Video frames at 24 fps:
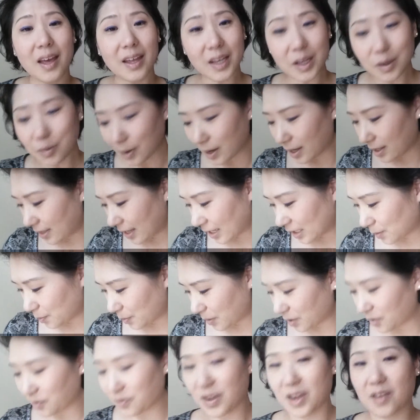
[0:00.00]
anyway, that's
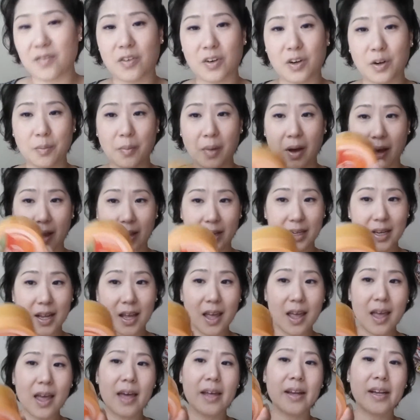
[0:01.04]
been a favorite of mine,
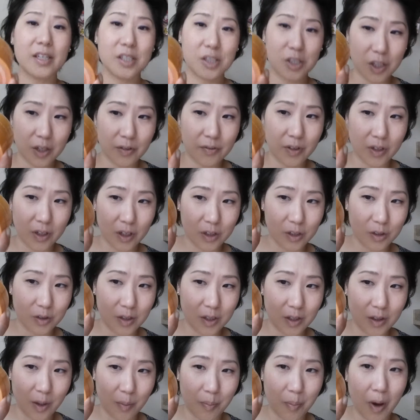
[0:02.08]
and I should have
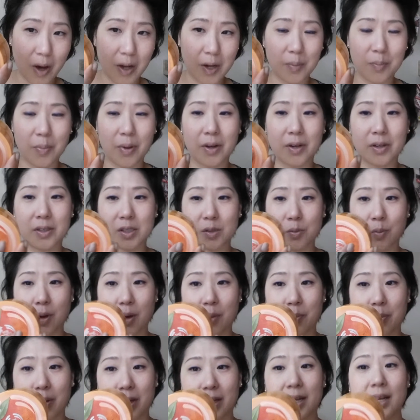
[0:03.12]
included the body butter as
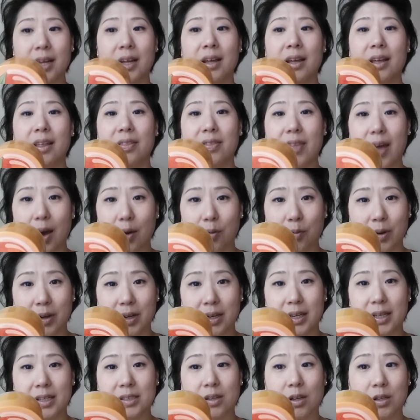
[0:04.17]
well, but that
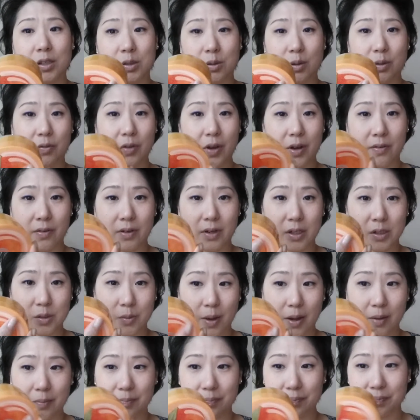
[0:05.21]
one is also a favorite as
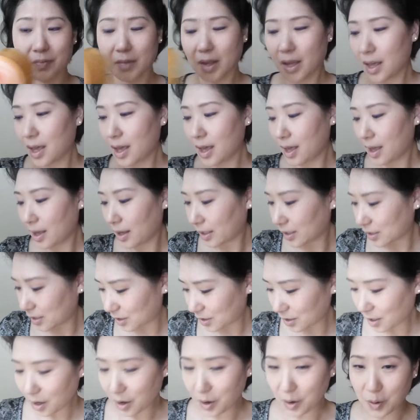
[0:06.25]
well.
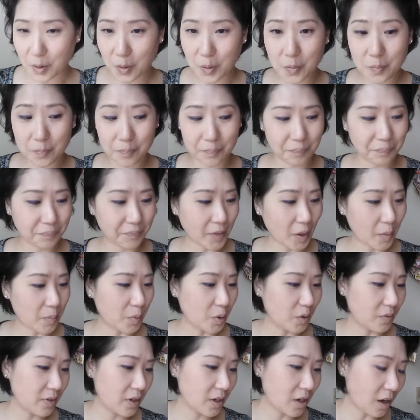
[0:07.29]
So
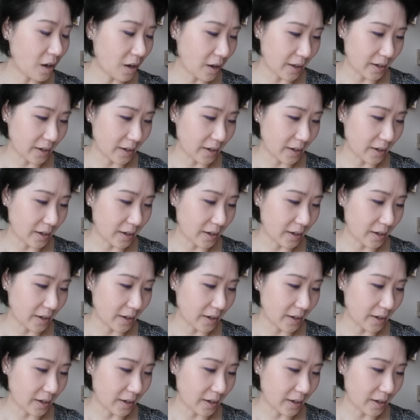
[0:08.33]
moving